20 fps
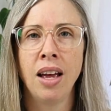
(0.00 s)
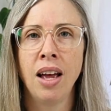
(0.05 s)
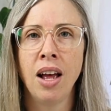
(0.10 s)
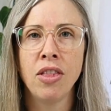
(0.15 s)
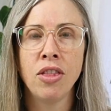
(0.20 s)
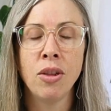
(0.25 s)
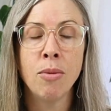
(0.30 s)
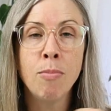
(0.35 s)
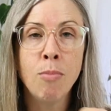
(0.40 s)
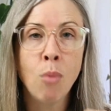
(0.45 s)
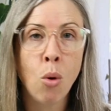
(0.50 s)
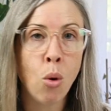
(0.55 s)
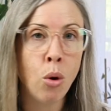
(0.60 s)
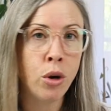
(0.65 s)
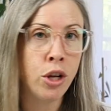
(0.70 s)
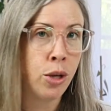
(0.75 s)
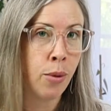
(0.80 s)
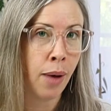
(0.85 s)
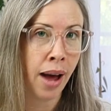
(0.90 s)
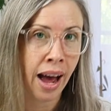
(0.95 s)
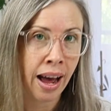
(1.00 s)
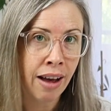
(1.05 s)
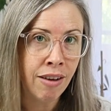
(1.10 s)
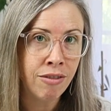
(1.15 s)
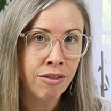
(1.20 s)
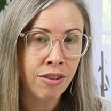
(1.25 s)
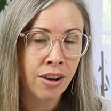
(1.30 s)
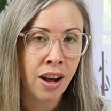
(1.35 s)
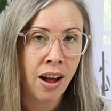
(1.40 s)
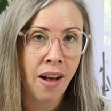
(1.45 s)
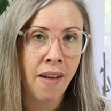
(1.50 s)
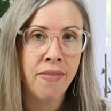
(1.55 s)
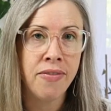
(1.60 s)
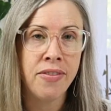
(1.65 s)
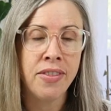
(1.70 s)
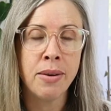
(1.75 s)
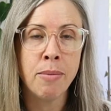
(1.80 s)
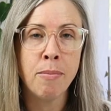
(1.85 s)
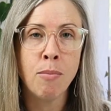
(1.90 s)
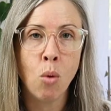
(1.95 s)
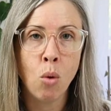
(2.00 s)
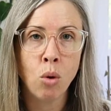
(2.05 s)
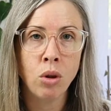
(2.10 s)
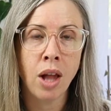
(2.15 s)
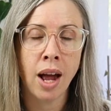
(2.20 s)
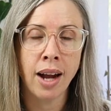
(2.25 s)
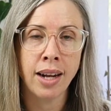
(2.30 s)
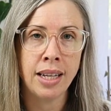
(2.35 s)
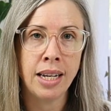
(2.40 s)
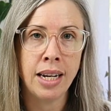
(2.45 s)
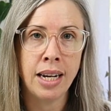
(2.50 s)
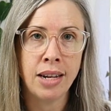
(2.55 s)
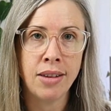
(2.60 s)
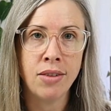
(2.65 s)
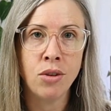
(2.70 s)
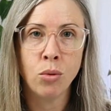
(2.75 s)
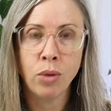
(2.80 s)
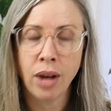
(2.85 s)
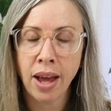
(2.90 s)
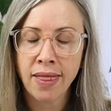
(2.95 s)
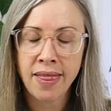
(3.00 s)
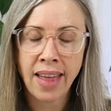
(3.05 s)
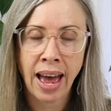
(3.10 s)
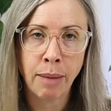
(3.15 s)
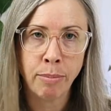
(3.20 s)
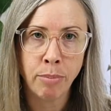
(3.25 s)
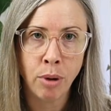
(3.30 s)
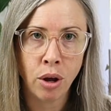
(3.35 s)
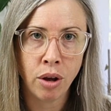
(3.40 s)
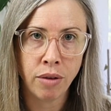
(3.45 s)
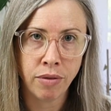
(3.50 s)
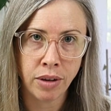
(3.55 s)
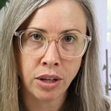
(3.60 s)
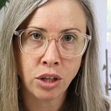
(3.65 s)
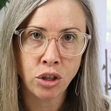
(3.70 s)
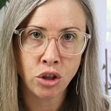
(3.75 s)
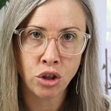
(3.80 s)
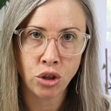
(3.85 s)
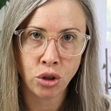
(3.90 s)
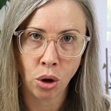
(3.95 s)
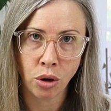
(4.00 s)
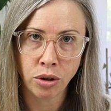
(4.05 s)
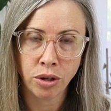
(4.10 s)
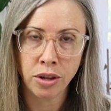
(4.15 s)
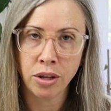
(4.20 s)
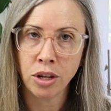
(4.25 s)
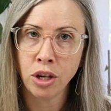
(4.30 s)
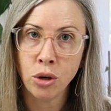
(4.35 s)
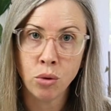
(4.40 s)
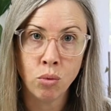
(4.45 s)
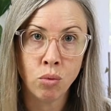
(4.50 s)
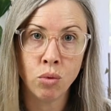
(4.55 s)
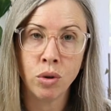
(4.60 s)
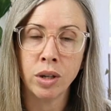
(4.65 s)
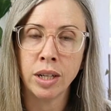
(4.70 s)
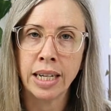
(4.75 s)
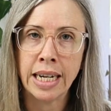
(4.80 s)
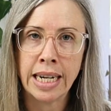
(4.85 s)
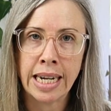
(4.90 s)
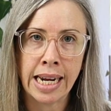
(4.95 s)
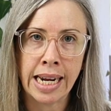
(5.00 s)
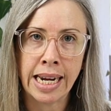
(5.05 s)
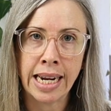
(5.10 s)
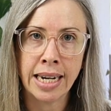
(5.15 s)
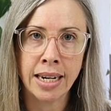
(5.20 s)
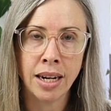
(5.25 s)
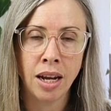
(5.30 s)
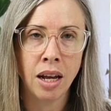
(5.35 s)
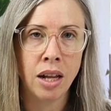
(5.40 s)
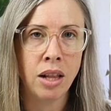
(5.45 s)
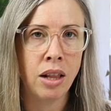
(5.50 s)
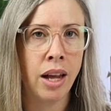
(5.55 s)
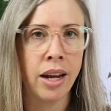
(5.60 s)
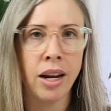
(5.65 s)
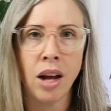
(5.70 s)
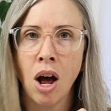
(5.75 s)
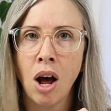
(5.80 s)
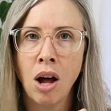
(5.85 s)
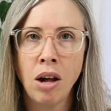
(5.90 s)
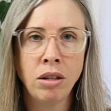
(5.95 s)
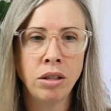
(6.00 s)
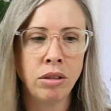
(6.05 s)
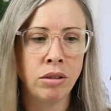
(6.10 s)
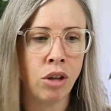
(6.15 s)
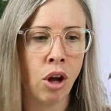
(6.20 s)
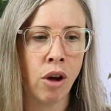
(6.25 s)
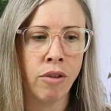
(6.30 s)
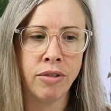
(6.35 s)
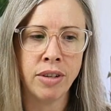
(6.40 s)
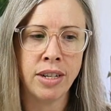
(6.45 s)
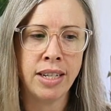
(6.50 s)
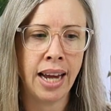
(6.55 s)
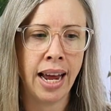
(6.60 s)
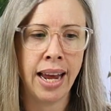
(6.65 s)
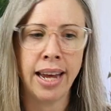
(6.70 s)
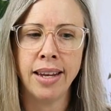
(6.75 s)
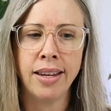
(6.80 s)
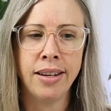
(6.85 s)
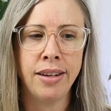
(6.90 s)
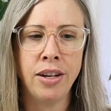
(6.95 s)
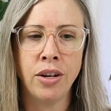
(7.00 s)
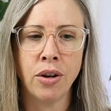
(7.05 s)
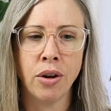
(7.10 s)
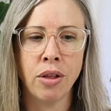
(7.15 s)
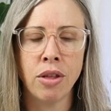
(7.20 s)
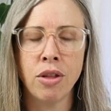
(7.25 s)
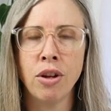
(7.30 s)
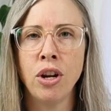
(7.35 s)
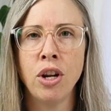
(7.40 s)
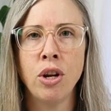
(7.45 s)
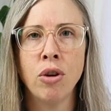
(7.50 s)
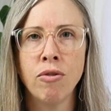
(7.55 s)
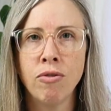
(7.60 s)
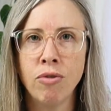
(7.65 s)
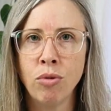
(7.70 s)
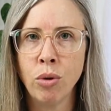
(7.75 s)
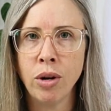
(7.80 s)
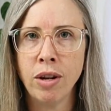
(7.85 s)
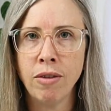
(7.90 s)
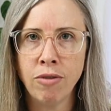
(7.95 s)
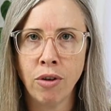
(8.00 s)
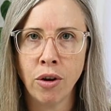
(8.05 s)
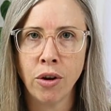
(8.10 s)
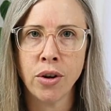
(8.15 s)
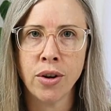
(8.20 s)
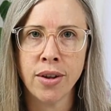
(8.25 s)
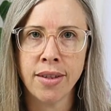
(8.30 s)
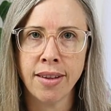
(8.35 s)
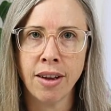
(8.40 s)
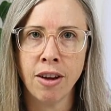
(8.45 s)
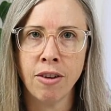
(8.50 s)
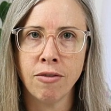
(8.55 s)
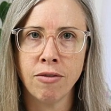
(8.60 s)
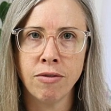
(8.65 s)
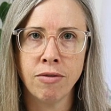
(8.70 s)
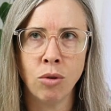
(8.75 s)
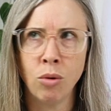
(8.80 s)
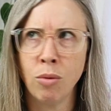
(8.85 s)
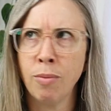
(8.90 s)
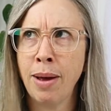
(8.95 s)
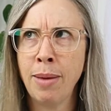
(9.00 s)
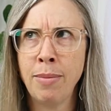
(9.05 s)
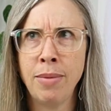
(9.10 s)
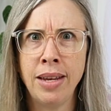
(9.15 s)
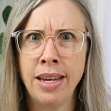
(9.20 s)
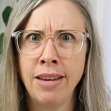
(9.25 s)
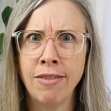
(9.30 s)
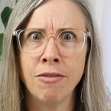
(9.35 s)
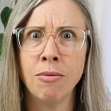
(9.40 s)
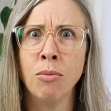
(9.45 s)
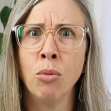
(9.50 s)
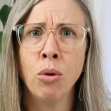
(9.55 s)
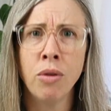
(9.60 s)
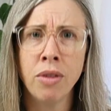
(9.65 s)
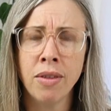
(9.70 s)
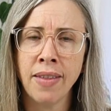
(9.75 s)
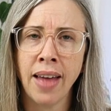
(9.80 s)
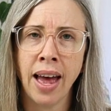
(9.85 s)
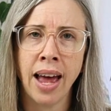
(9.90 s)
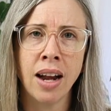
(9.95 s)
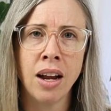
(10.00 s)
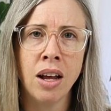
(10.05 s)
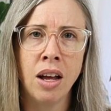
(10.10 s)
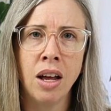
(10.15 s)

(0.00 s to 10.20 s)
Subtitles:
The more you have, the more likely it is you'll get that perfect shot that you really need. Like, I'll often take, 30 or 40 photos of, or maybe even more than that,